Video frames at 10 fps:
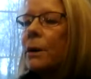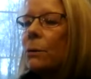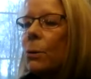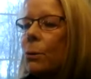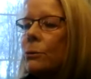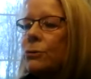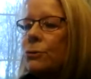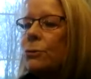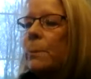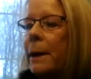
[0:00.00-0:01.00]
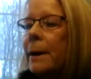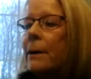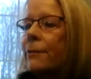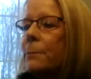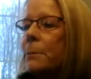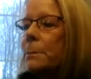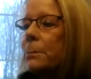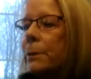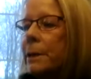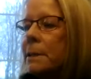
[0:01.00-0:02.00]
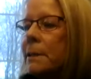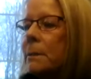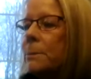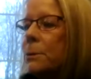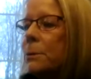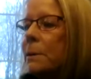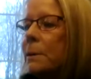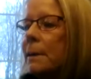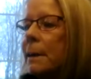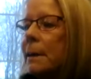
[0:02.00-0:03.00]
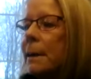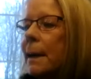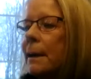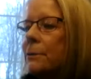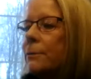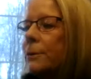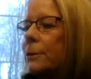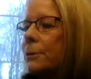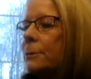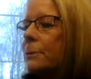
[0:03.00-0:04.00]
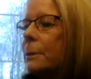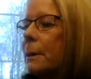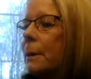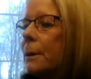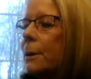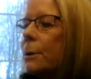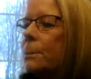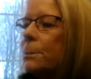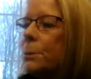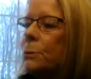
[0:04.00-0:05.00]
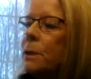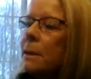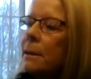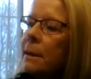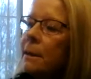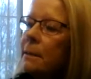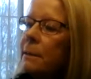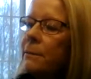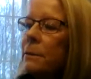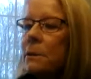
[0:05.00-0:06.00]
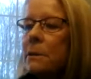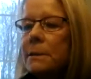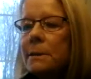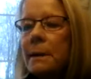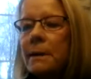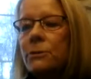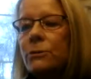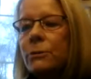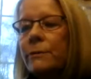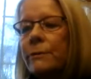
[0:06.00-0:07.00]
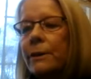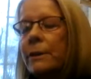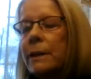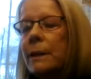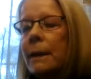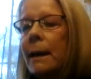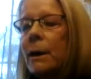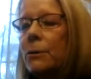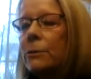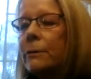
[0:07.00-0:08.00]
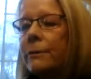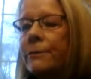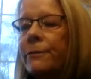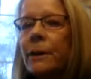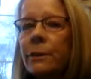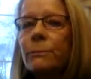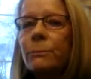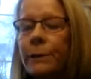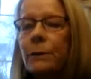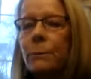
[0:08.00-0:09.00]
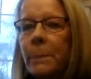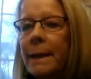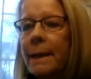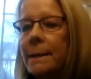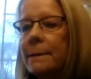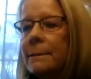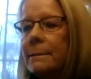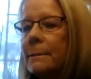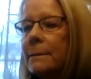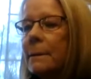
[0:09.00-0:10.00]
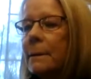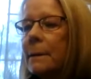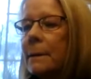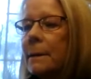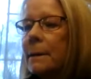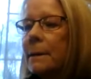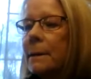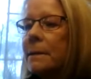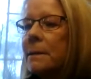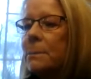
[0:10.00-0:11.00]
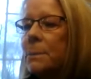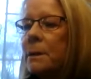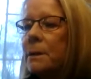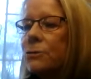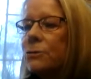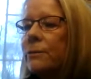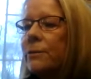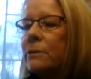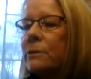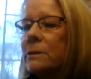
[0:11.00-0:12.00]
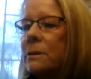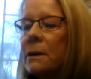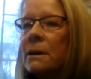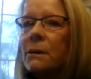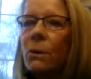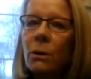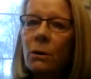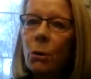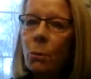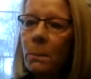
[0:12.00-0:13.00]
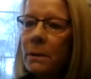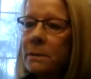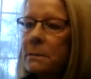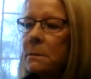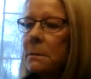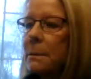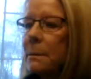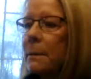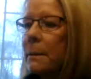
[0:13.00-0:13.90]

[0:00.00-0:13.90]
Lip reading: What holds you back from embracing the beauty that God has for you? Beauty that can live alongside your very loud, very real pain. Is it because you feel stuck or hopeless?